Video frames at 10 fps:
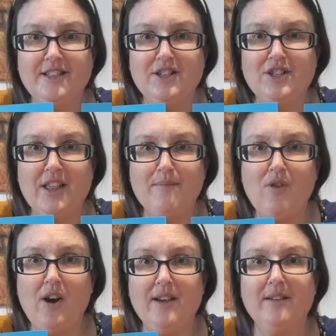Did you get them
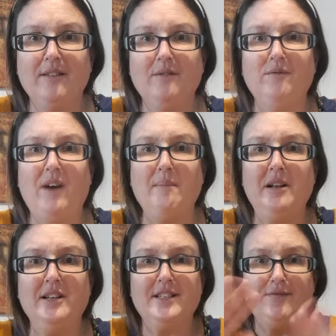right?
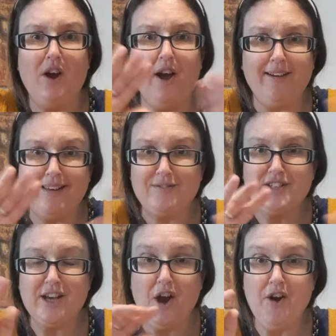Fabulous. Right, I'm gonna have to
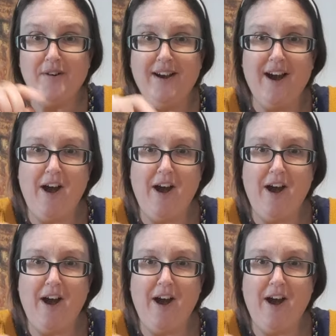go.